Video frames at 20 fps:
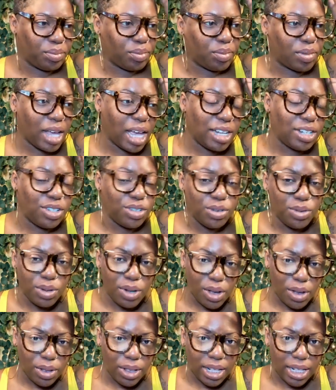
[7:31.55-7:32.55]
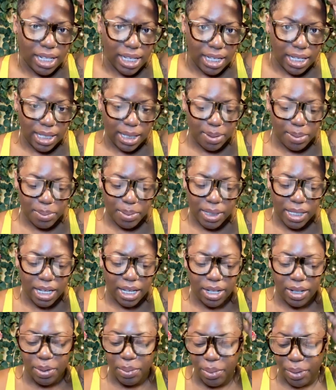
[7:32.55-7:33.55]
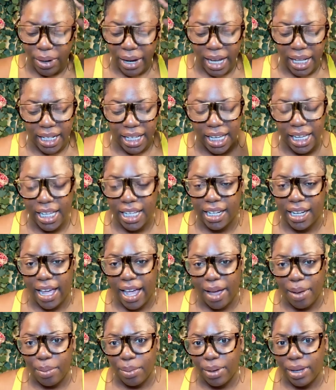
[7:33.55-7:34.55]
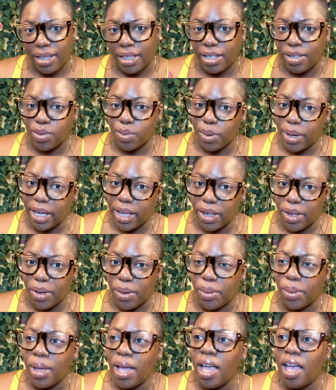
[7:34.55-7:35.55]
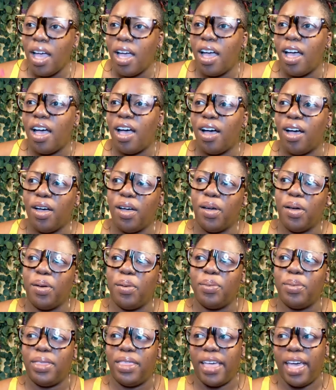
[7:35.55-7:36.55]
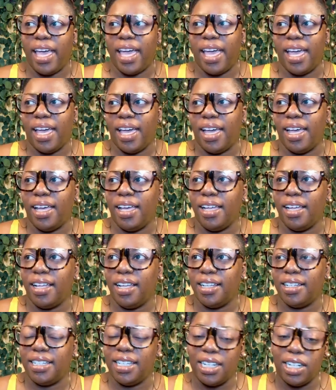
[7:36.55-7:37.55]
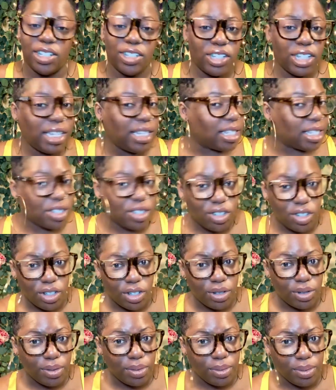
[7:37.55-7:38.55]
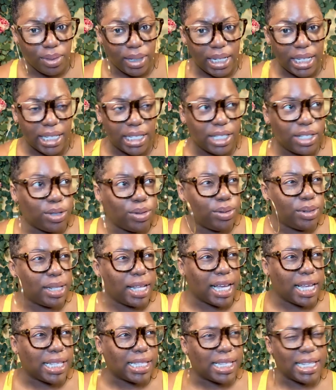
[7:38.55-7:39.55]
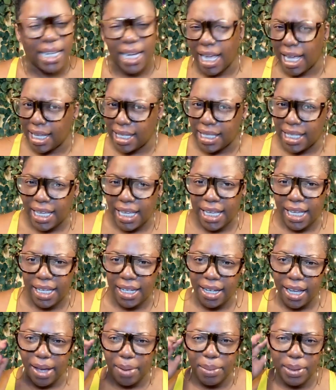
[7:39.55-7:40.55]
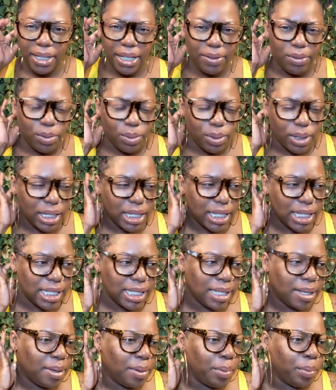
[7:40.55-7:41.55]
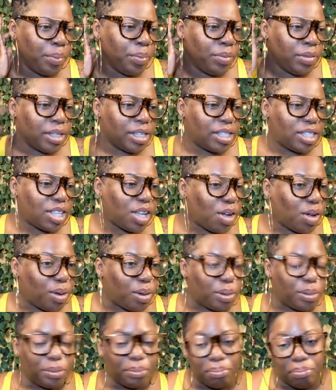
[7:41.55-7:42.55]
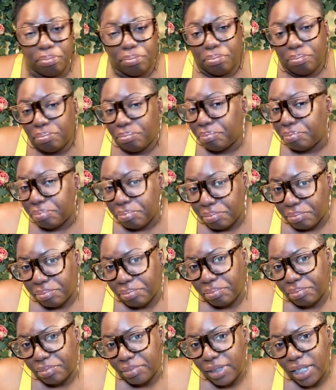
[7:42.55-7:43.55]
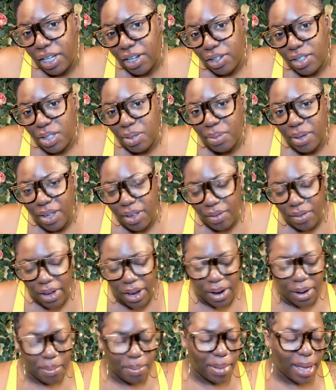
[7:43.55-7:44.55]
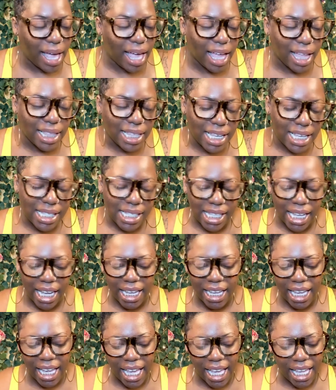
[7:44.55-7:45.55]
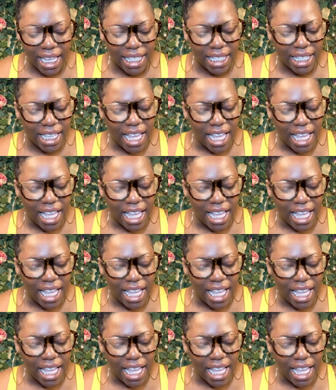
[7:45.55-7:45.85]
I do know that this particular brand that he collabed with as well, they did a Jesus shoe in 2019, I believe it was. So here's to being fair and balanced, I guess.